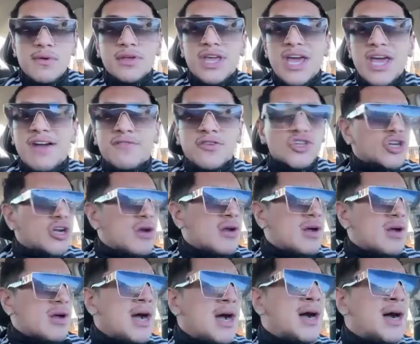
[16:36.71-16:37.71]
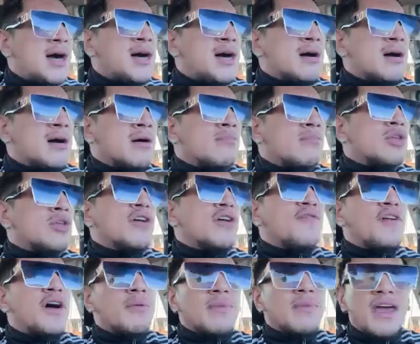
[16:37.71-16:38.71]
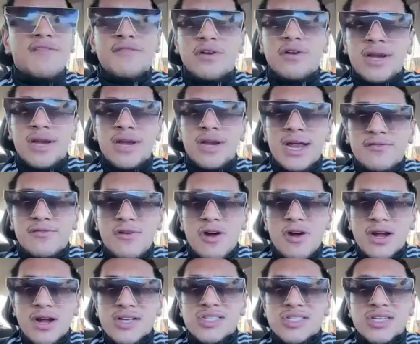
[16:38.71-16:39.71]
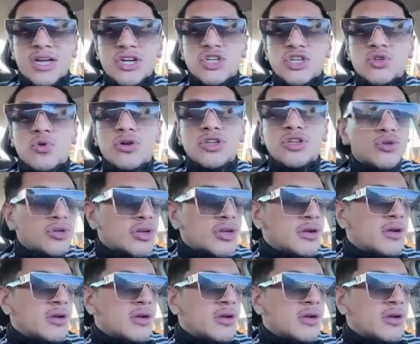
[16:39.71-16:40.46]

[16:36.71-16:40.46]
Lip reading: for sure. You can follow me at Fernando Vargas _Jr.